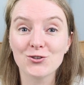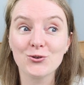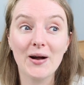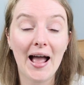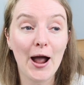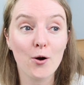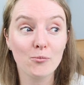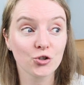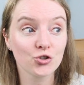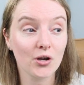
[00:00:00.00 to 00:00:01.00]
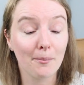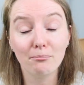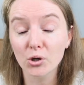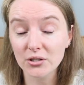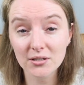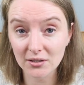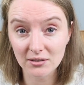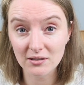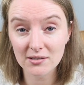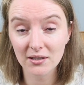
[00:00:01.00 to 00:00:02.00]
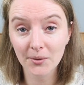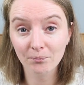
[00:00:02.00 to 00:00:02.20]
to how much abundance